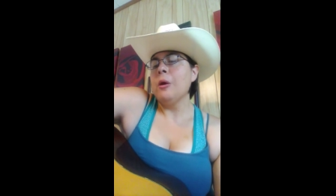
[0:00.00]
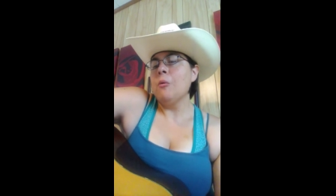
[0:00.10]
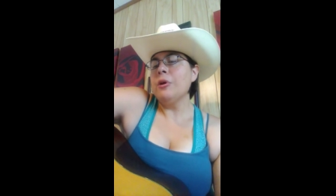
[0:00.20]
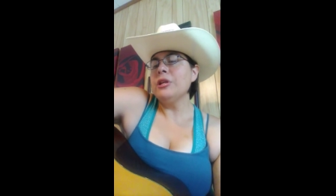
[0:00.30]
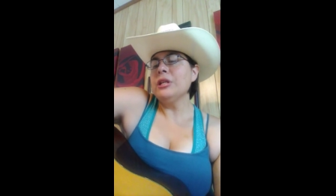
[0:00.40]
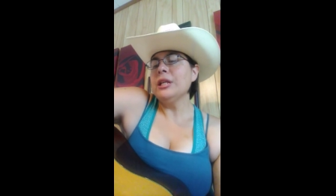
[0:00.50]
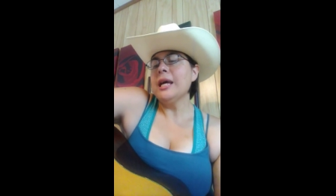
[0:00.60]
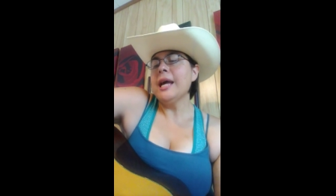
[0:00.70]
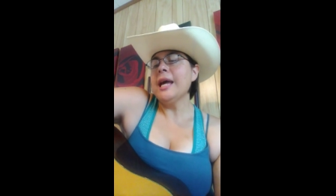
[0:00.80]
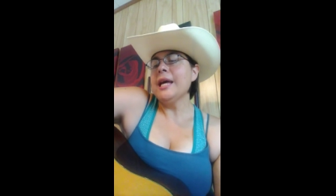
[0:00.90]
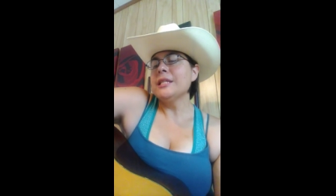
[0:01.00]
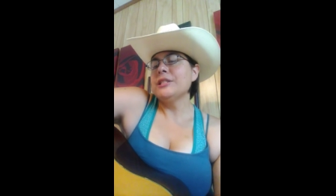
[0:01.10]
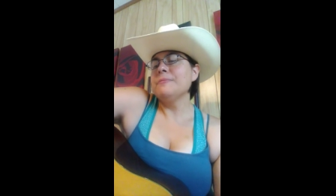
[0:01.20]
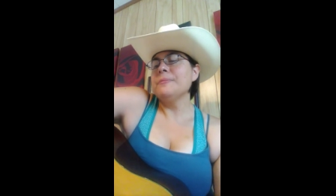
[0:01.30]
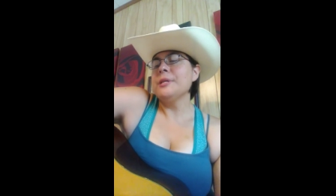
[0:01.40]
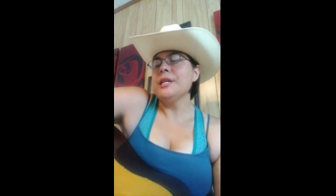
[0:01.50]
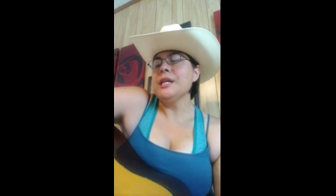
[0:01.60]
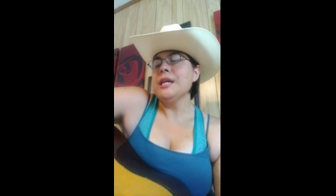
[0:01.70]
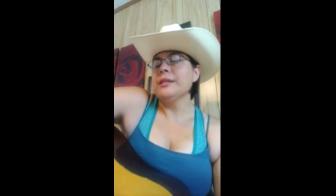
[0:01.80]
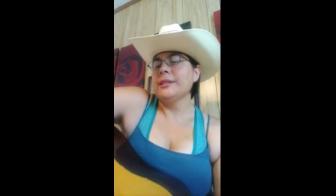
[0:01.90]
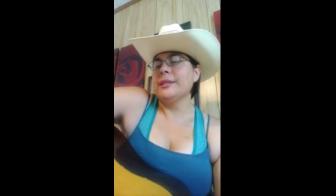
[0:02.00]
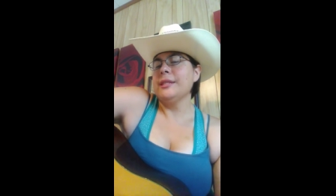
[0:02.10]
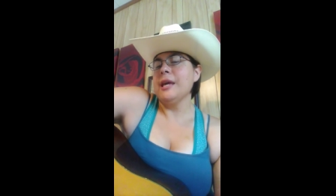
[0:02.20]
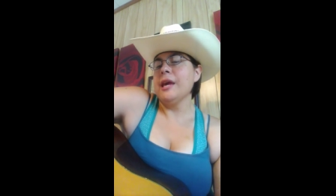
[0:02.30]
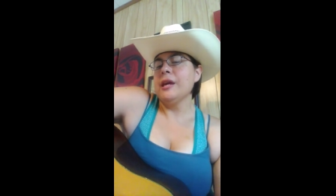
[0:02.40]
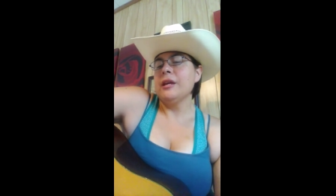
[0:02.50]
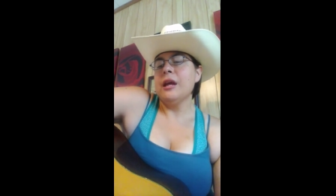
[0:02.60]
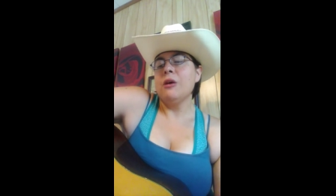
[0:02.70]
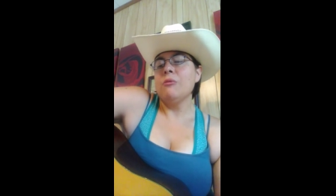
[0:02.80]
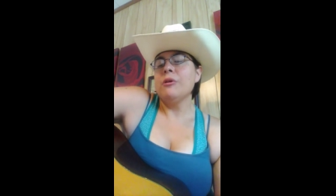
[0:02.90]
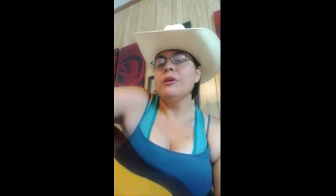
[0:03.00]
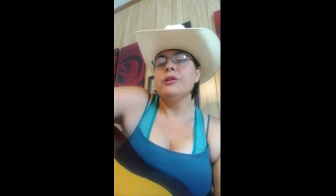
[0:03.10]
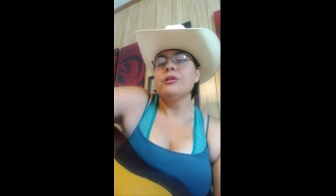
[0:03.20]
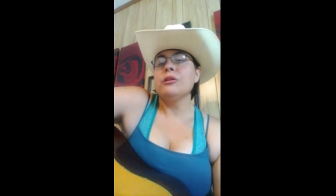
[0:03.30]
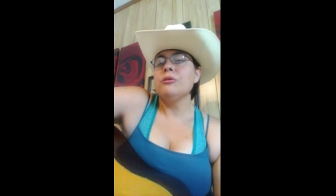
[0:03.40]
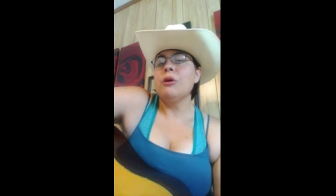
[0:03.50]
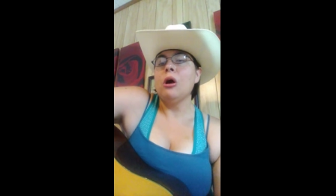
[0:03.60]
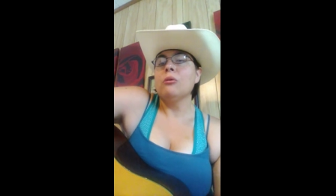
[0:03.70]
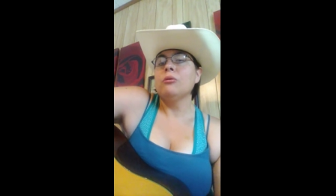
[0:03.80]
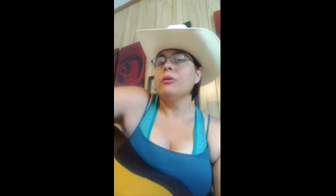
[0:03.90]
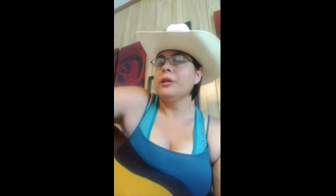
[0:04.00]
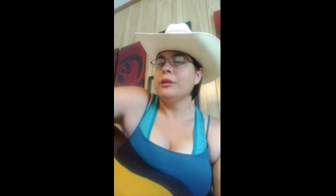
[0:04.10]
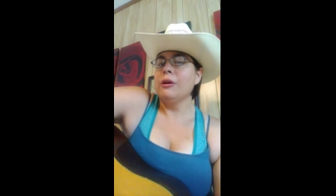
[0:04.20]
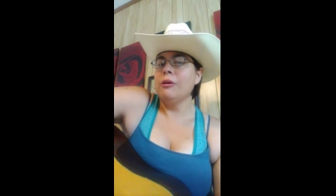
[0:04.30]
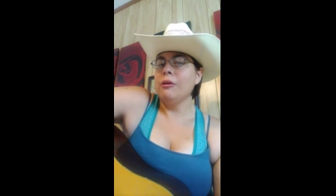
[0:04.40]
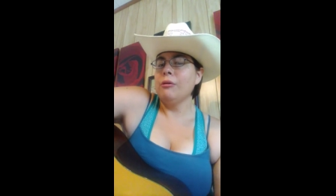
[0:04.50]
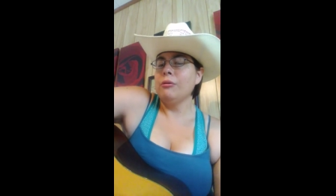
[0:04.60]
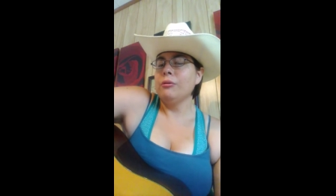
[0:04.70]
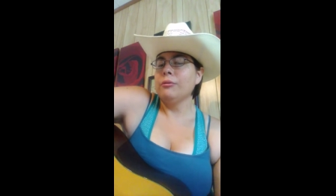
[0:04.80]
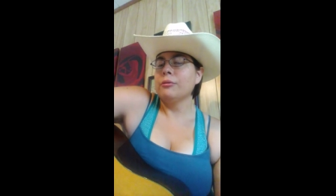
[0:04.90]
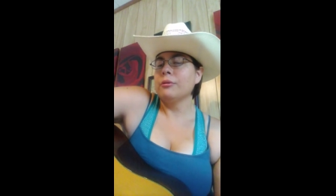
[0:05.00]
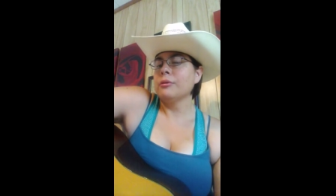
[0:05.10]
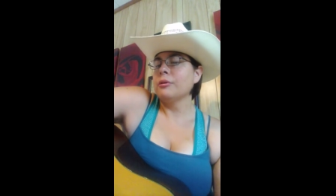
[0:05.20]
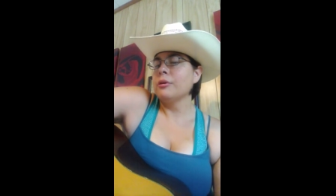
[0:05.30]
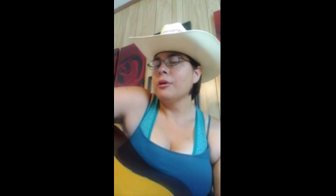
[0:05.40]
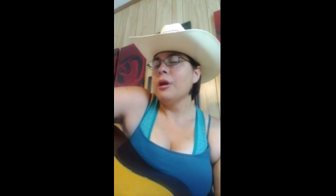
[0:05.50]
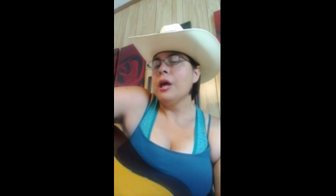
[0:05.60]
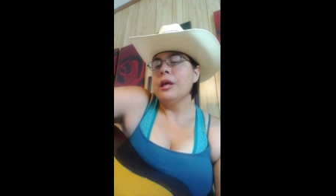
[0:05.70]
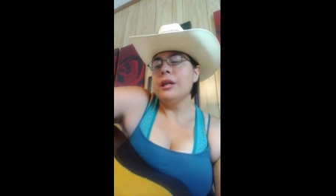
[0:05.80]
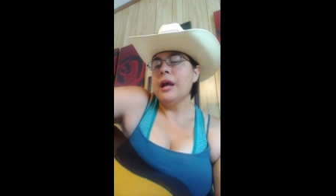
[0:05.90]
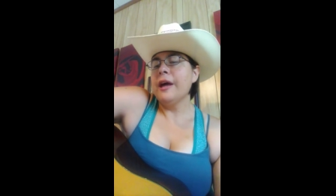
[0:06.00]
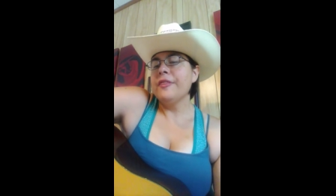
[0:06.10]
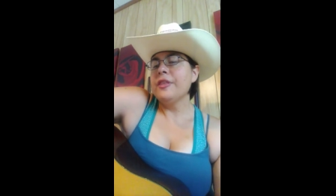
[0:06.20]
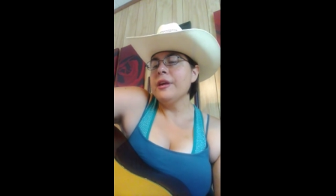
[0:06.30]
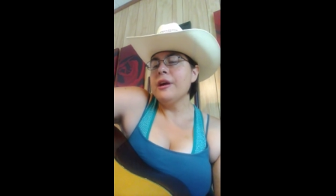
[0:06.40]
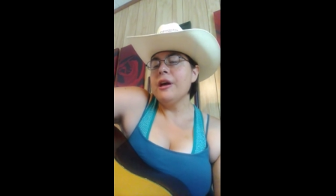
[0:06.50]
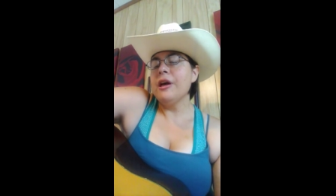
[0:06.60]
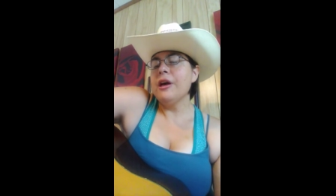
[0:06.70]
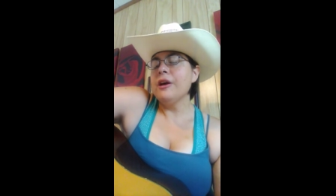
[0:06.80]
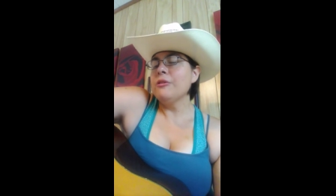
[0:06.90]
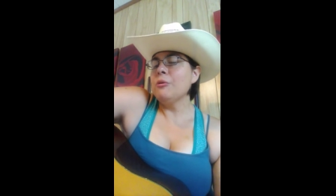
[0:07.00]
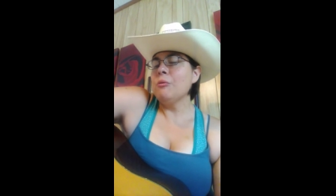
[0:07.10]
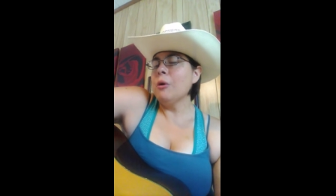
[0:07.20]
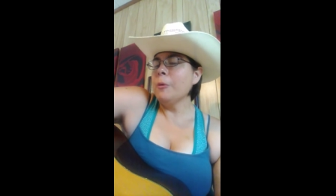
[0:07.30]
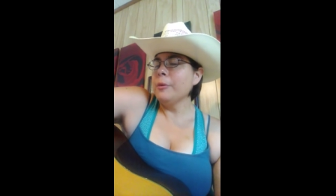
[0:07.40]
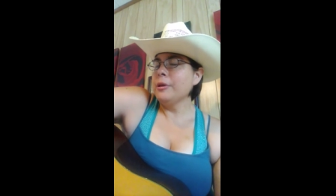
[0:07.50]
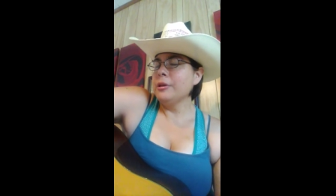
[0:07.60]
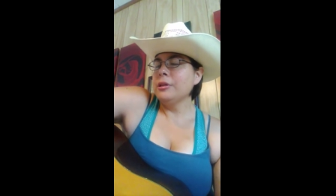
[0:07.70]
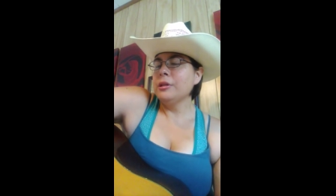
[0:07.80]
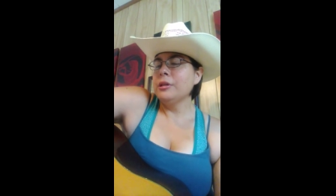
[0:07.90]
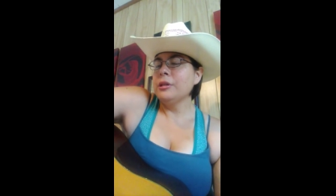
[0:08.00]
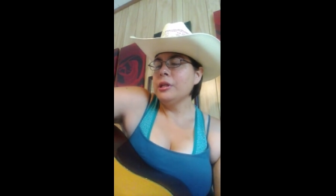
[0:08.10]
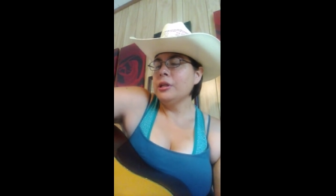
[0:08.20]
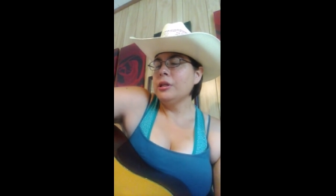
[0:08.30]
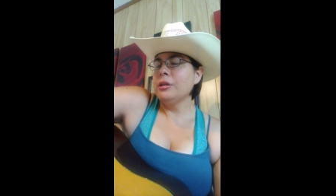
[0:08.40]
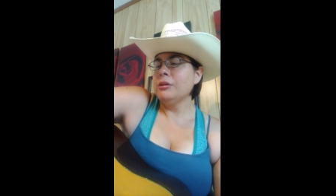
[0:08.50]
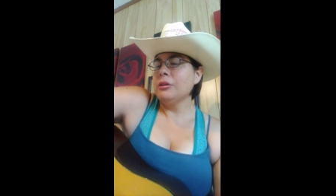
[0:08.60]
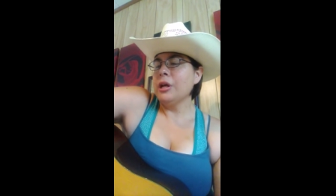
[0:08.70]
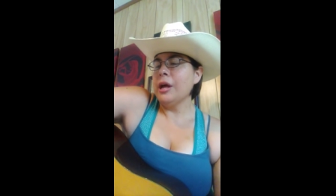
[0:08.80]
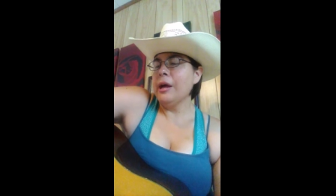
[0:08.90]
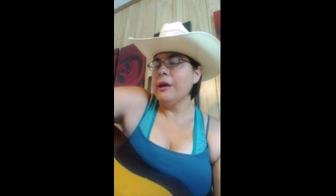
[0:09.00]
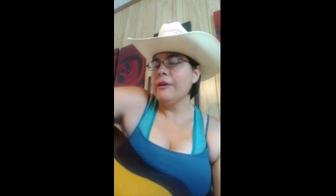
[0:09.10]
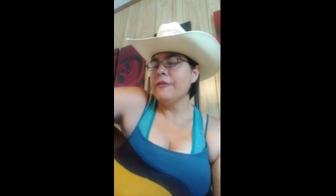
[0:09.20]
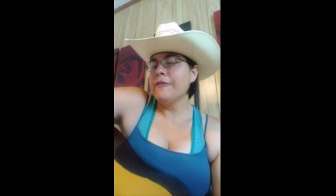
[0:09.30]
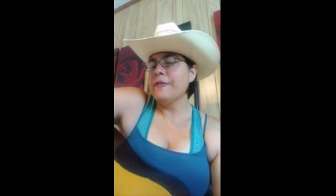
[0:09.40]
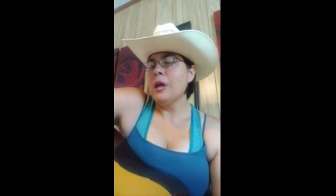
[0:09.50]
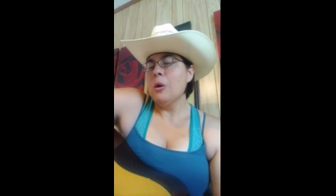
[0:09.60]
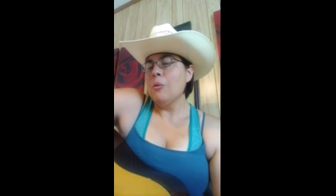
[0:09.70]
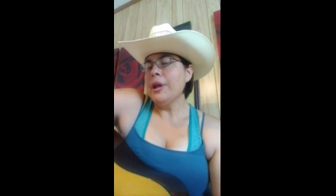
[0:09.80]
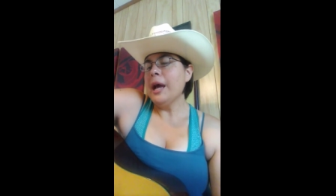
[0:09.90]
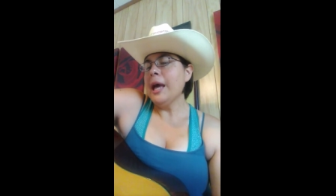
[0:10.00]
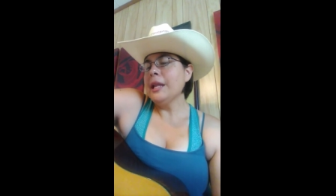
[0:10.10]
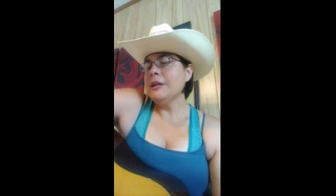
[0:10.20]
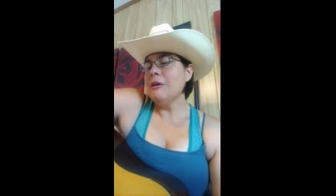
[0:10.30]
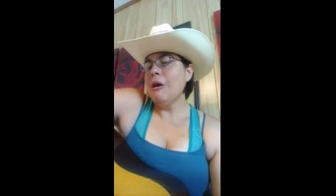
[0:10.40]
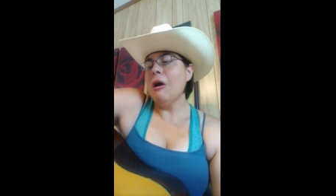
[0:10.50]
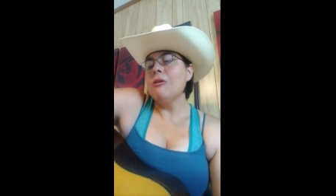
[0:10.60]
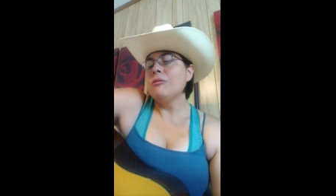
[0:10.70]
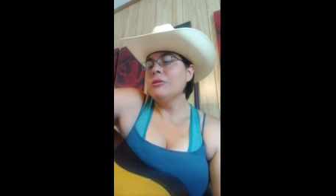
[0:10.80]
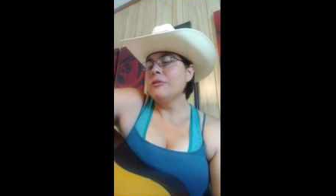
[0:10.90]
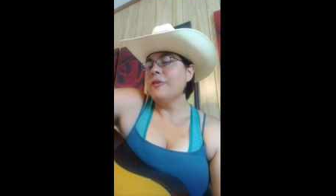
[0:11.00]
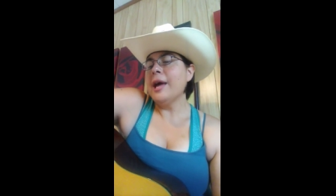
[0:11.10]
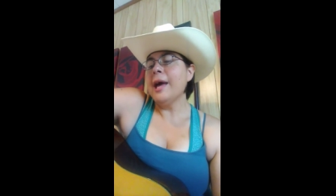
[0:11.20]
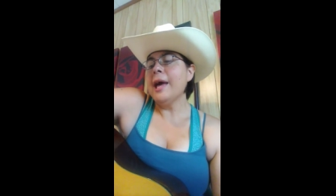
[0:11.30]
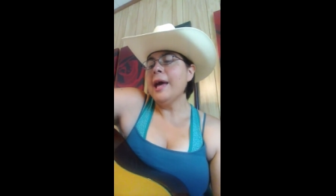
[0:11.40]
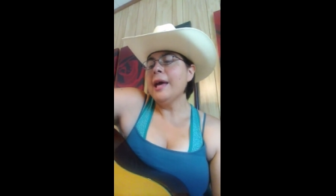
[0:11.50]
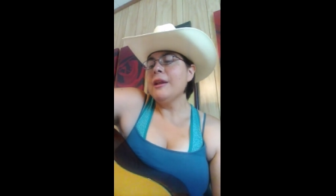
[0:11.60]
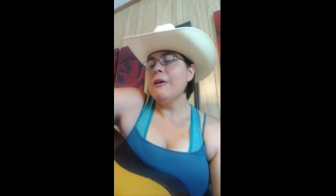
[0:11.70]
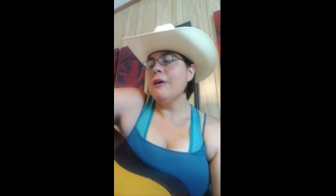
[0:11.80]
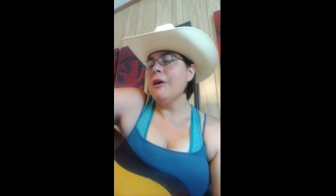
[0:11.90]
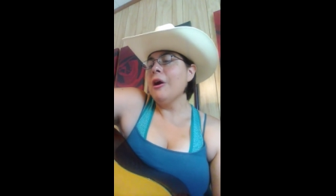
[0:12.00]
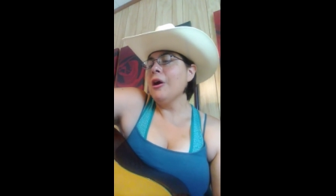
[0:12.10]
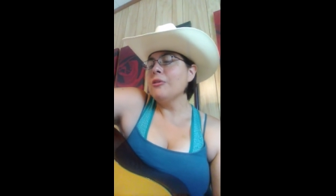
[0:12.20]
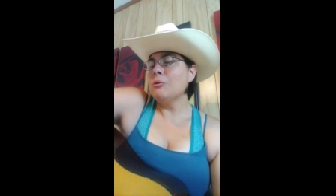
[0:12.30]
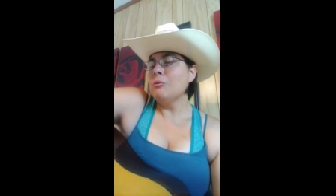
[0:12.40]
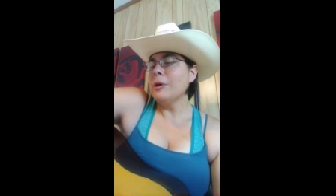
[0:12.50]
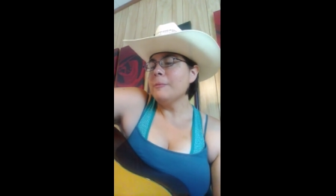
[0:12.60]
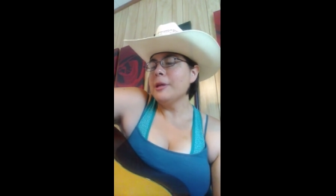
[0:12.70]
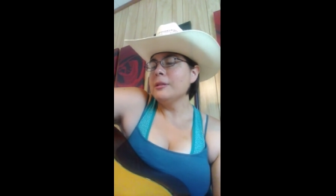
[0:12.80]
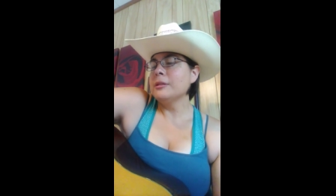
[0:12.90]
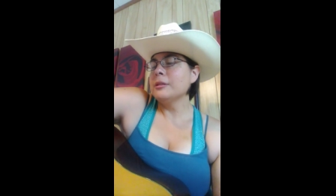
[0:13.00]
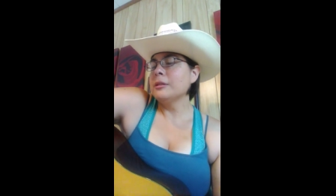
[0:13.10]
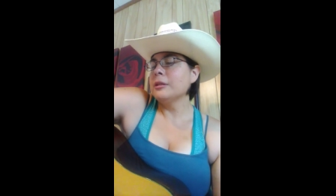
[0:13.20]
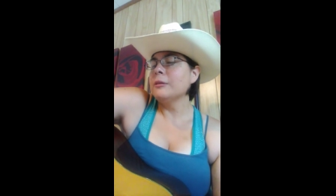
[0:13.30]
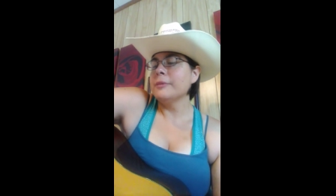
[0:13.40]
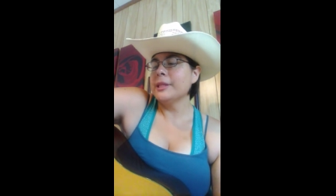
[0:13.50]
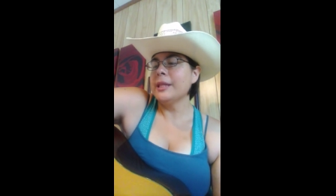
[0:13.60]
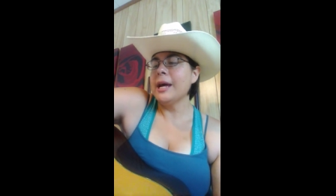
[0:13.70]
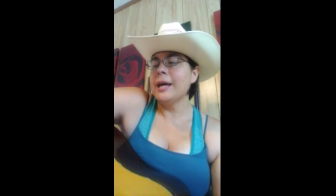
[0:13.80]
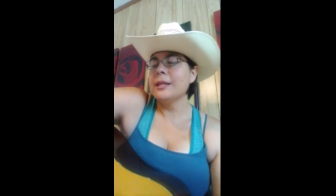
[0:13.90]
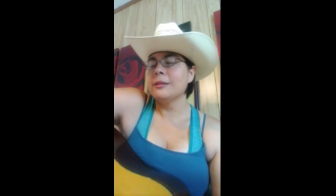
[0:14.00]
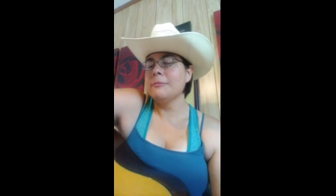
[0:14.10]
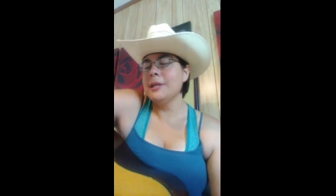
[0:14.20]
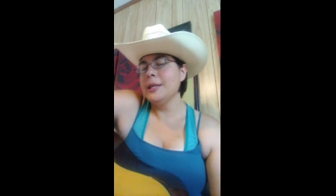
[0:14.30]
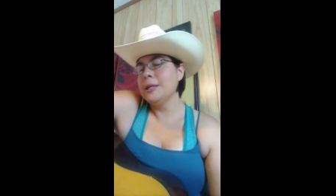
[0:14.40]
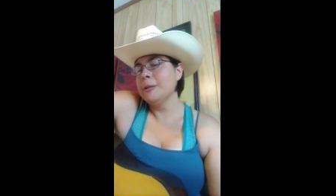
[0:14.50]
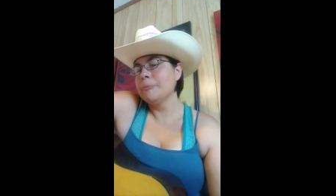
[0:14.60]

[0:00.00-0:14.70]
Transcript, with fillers: When you lied to me, said I was your only girl, not the other woman in your life when I know you've had other women besides me.